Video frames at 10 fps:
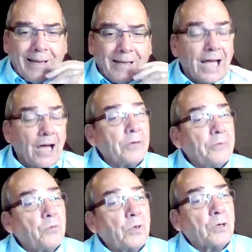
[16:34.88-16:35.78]
Allow
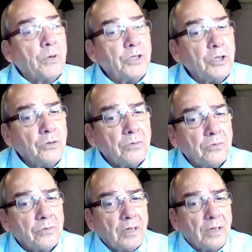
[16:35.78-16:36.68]
them to work with you,
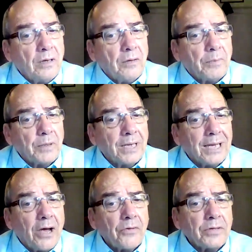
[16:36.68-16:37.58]
but
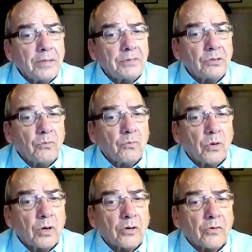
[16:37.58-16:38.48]
allow them to
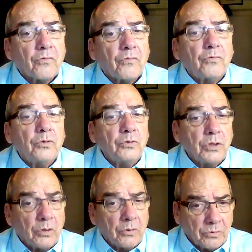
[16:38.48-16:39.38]
work through
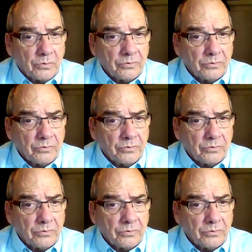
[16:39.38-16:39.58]
you.